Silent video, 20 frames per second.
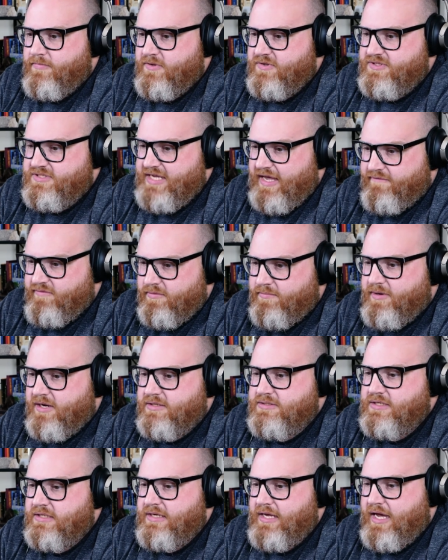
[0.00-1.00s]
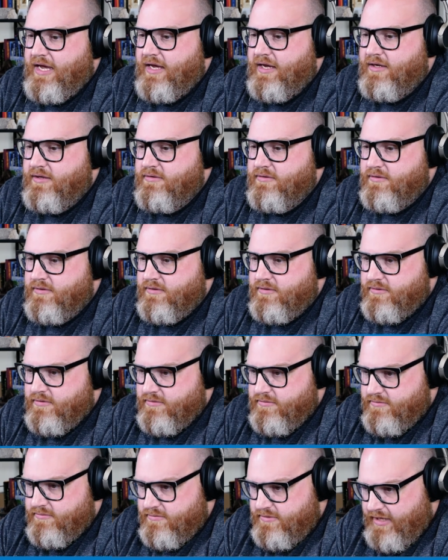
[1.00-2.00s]
$7 a day
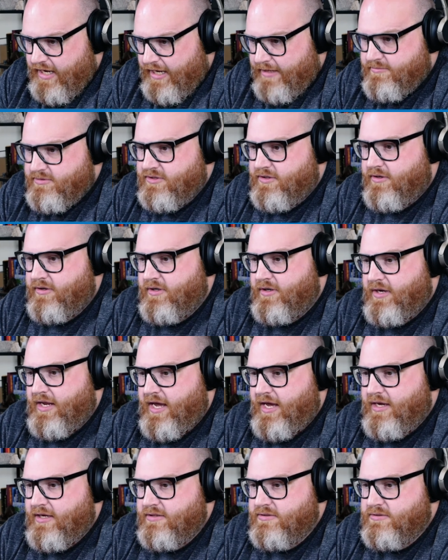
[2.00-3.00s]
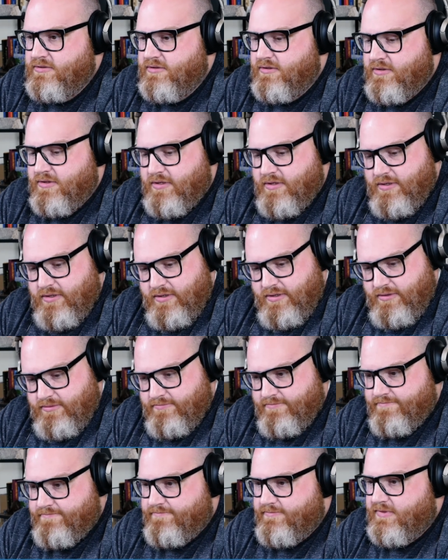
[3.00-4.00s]
times 30 days.
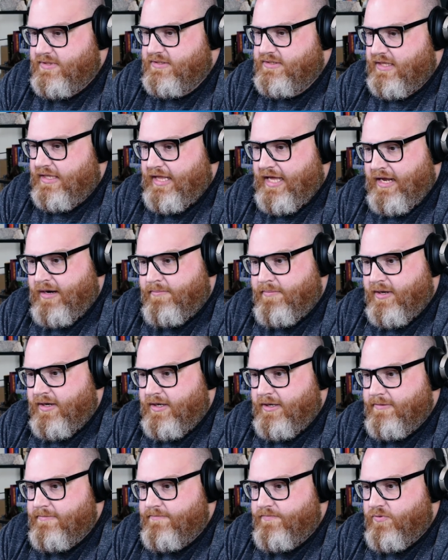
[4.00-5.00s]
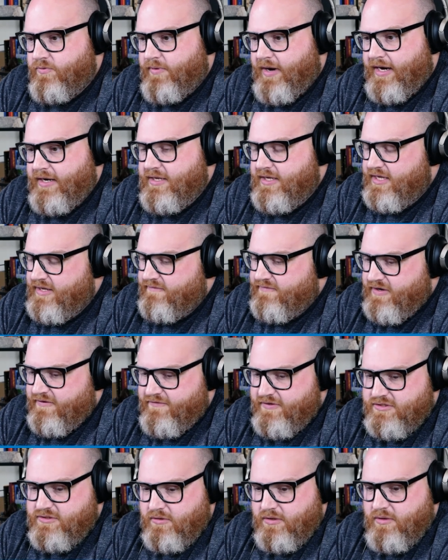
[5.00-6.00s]
It's a lot of money, right? Yeah. Even
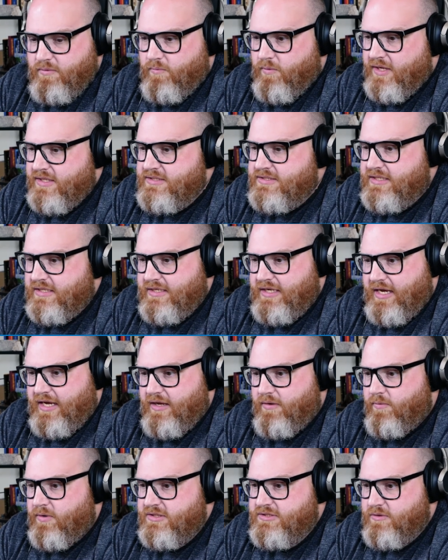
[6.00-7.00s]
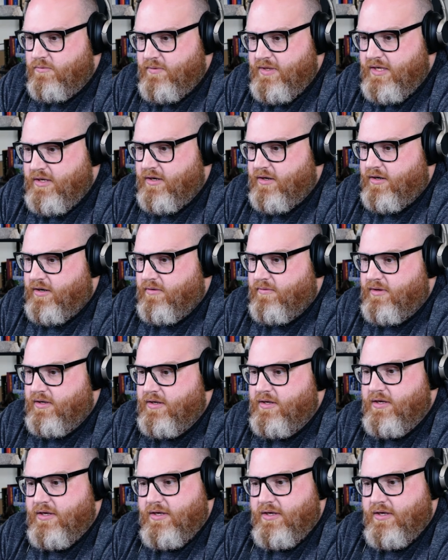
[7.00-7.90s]
if it's only once a day, once a week you're going.